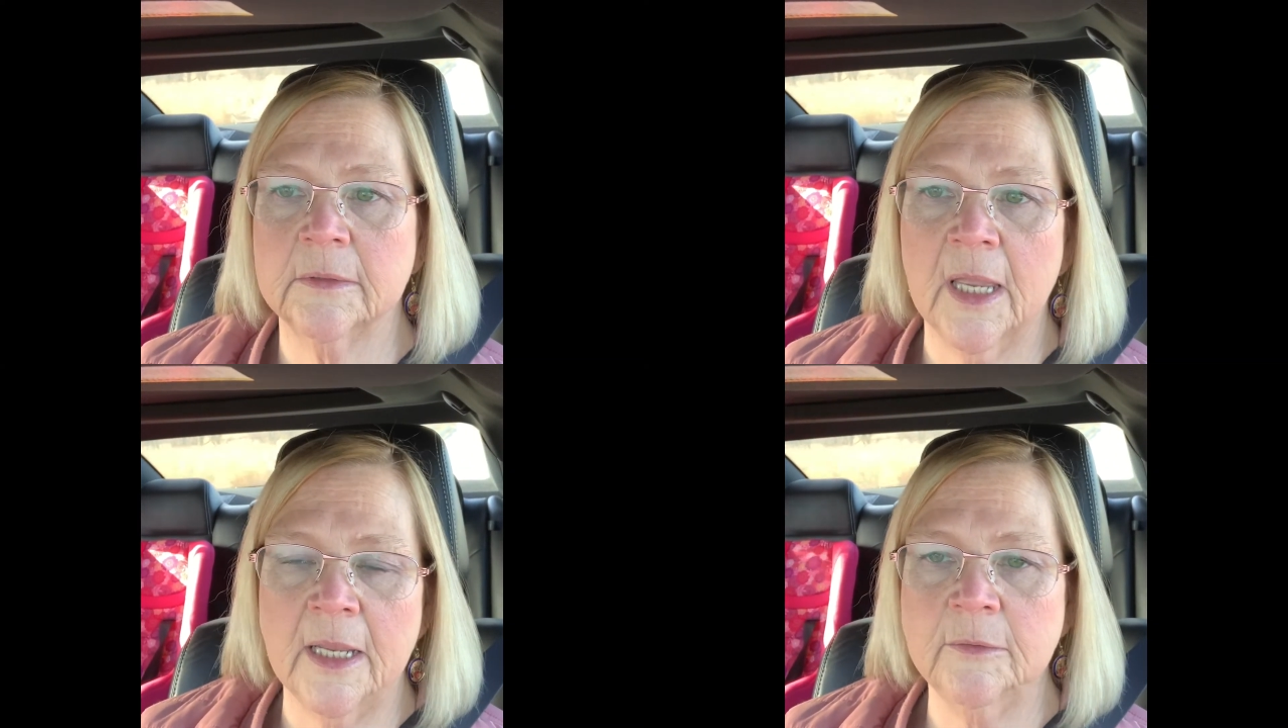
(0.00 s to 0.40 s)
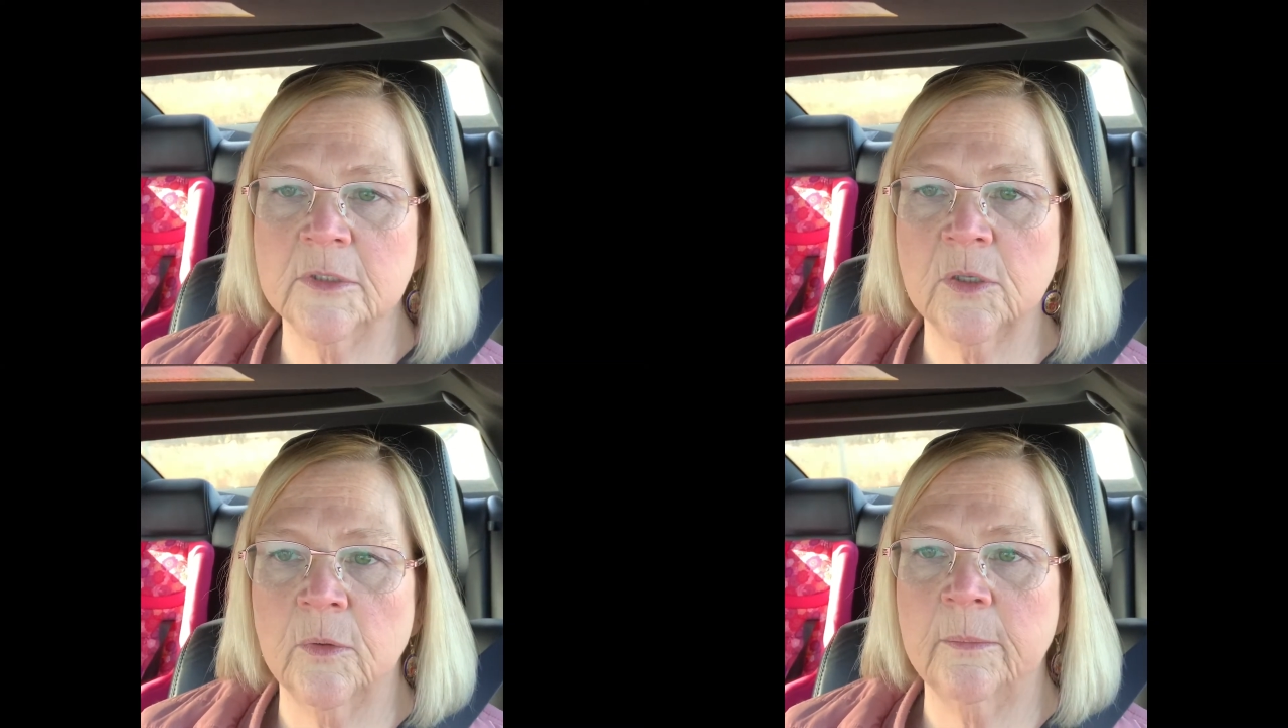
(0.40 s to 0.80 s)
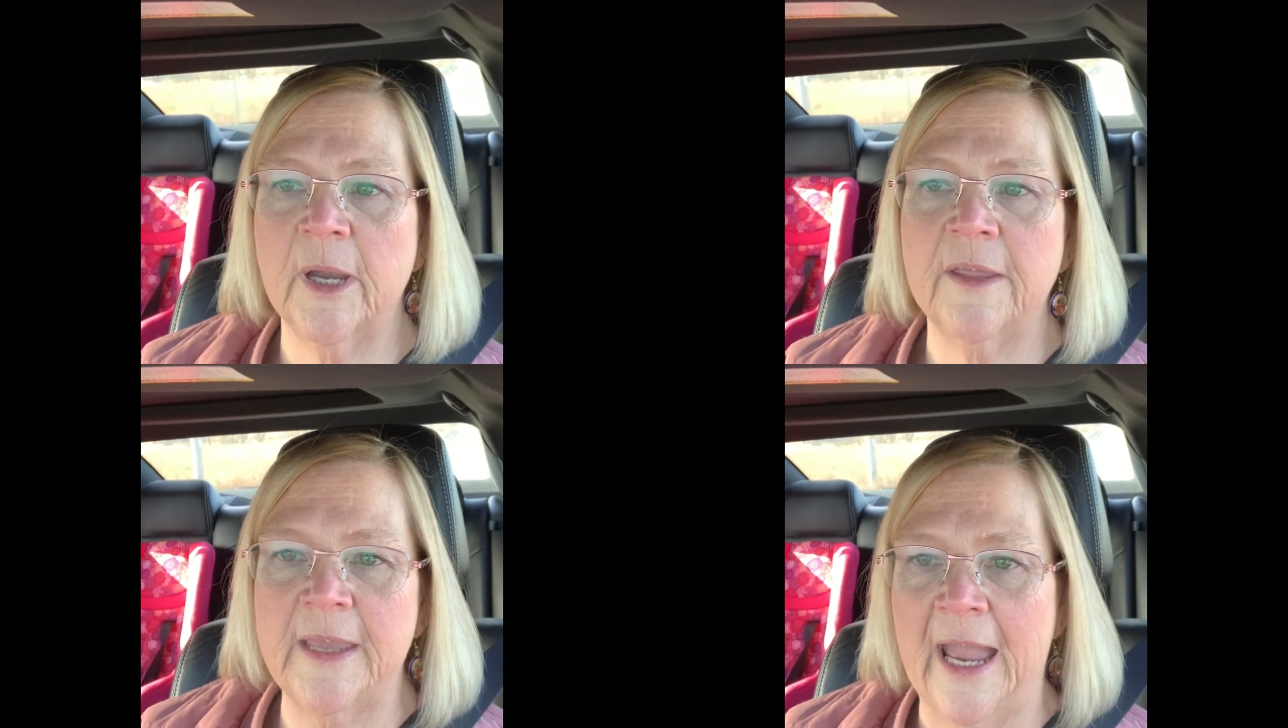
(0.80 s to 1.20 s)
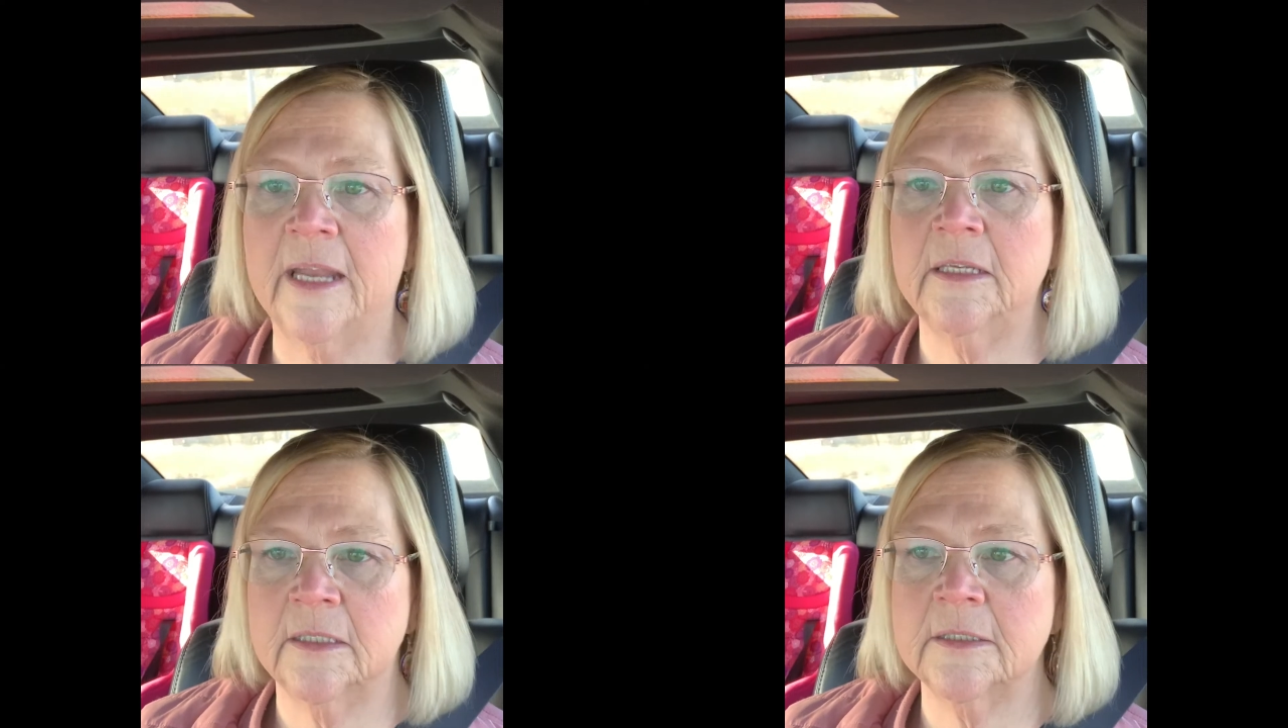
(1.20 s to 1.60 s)
kind of was going by the
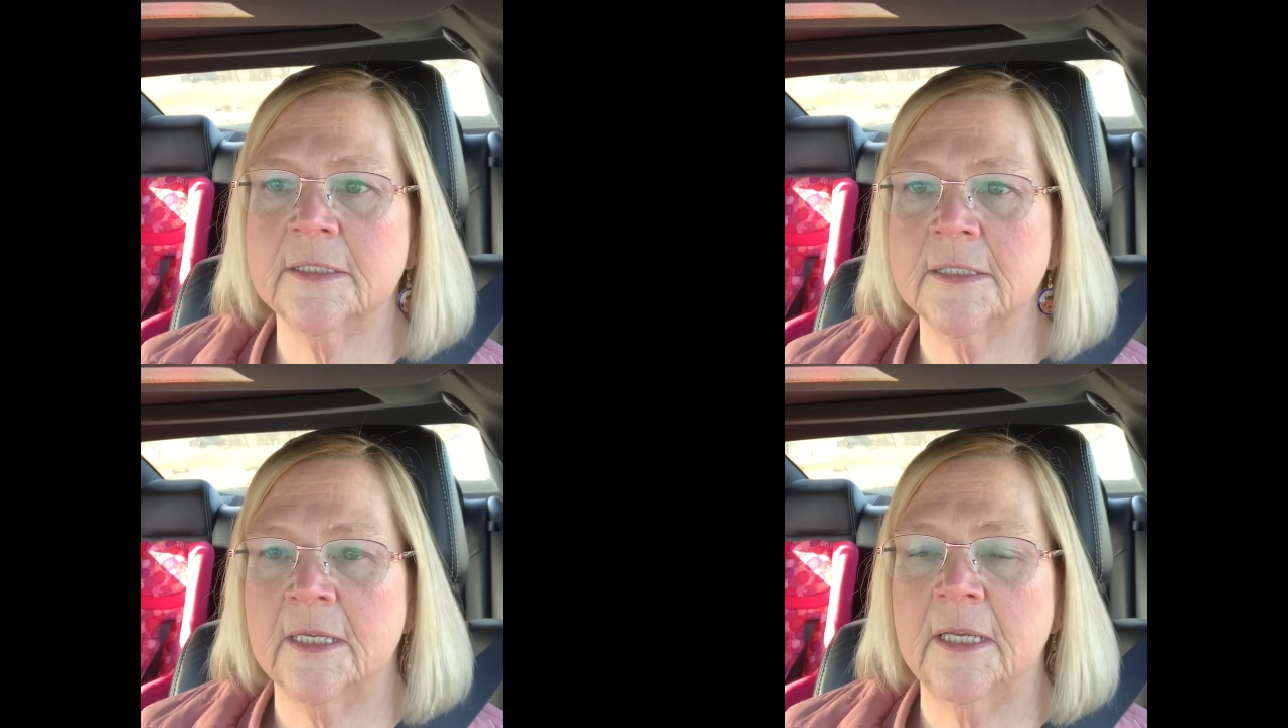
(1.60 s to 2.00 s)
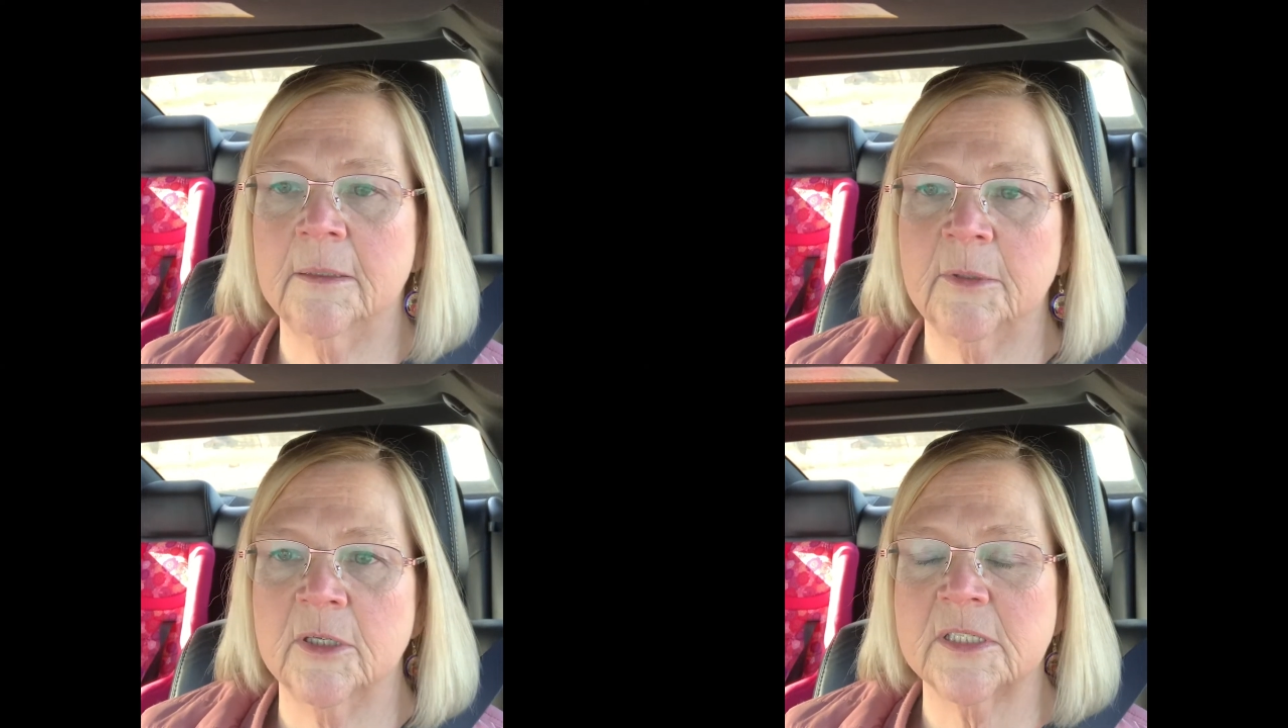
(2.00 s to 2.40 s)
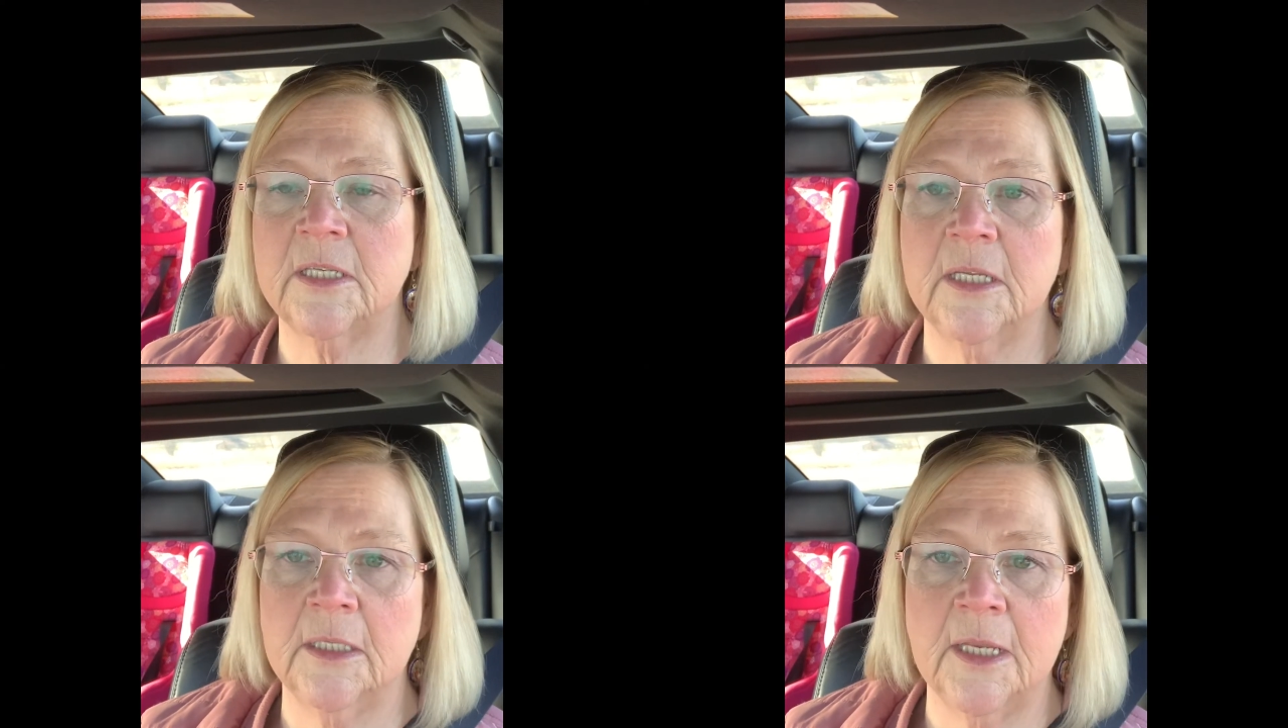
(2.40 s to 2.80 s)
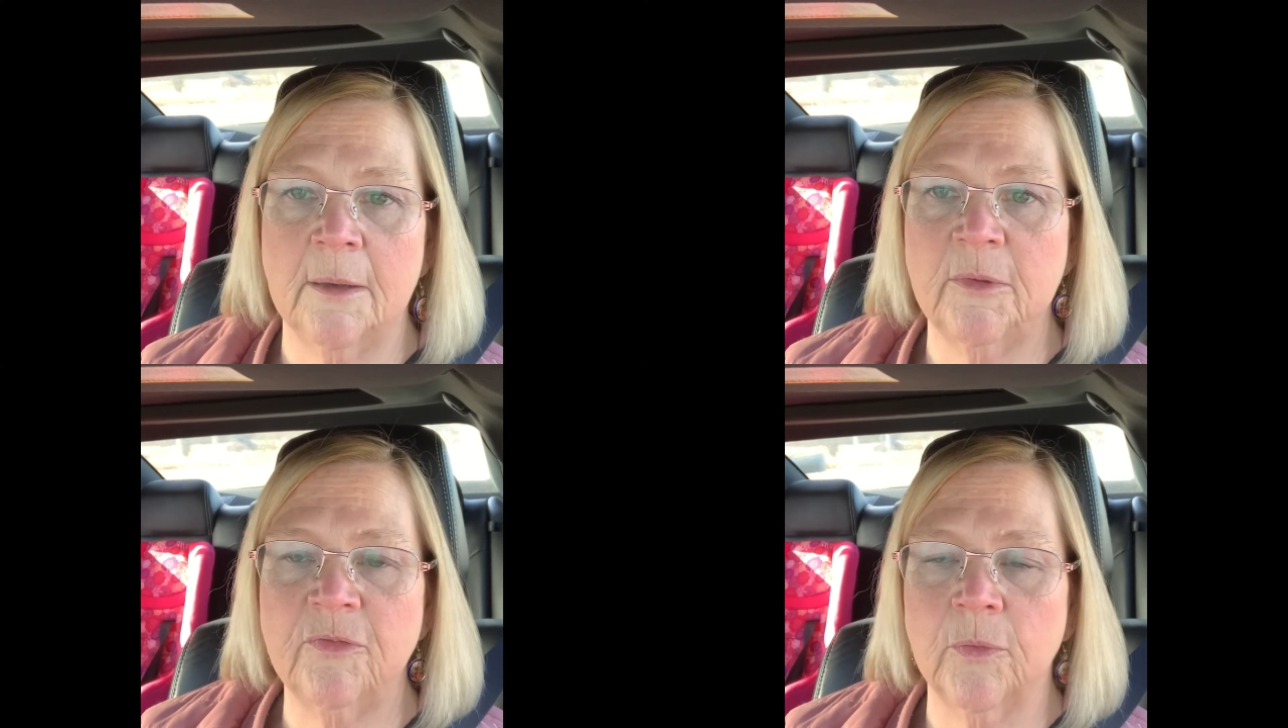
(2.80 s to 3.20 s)
Atkins thing because I'd done
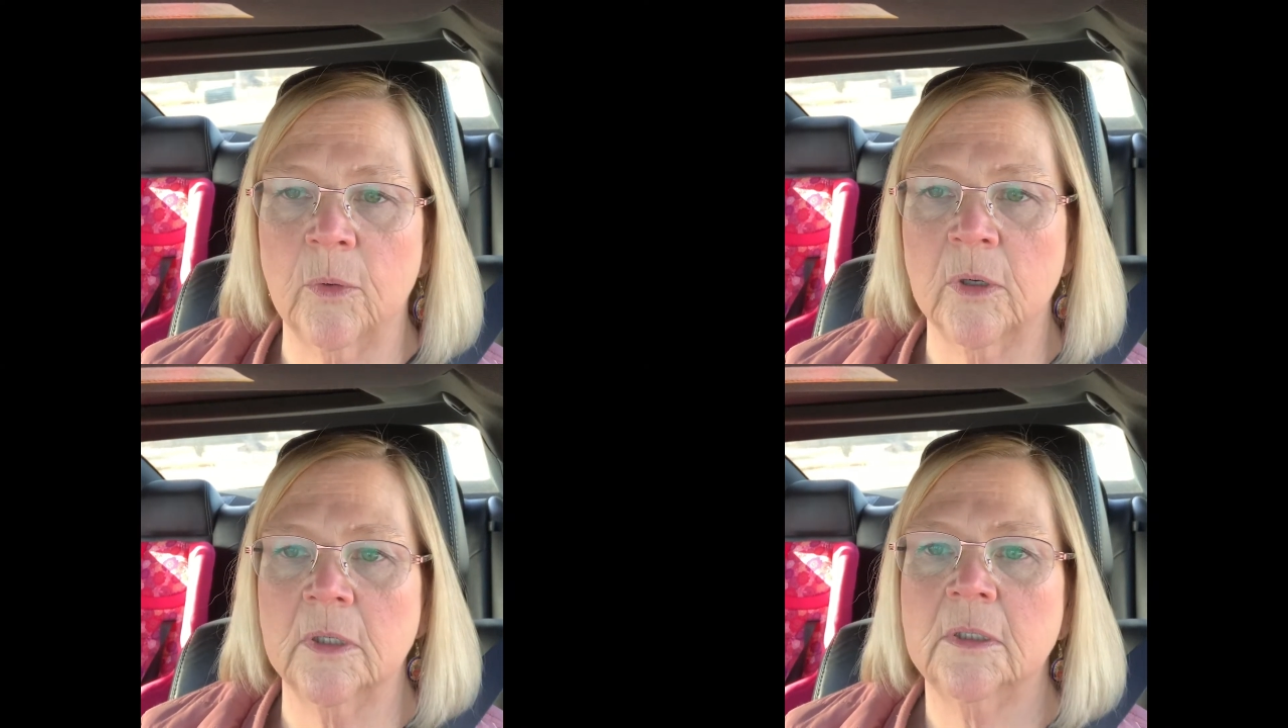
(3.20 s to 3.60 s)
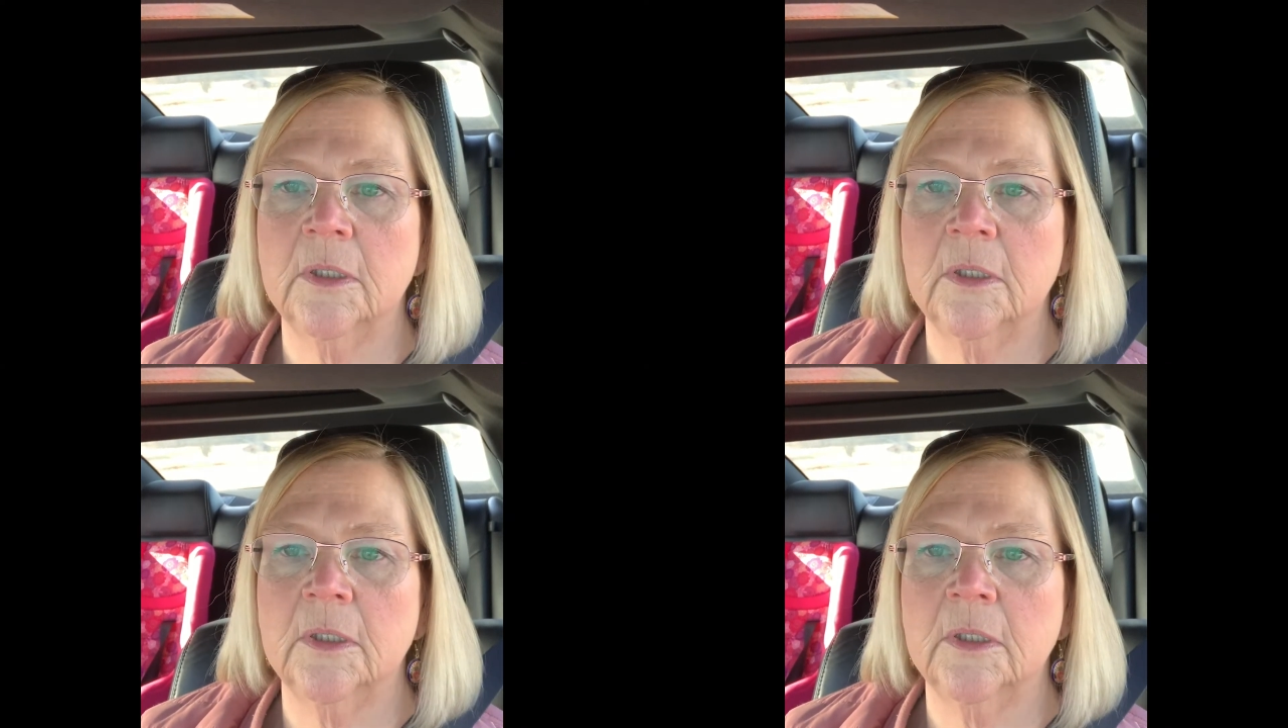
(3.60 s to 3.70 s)
that before